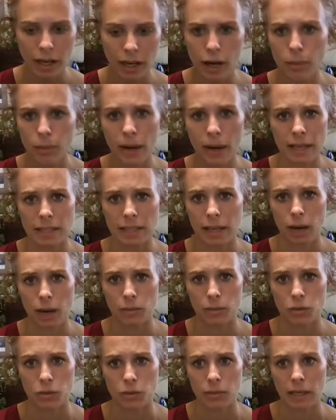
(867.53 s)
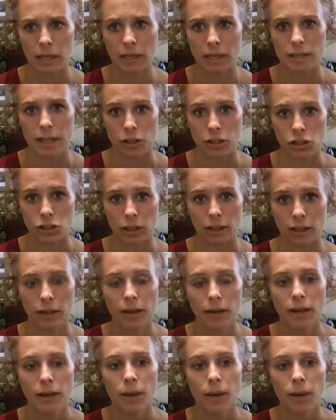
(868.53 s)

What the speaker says: Chiropractic helped with me essentially,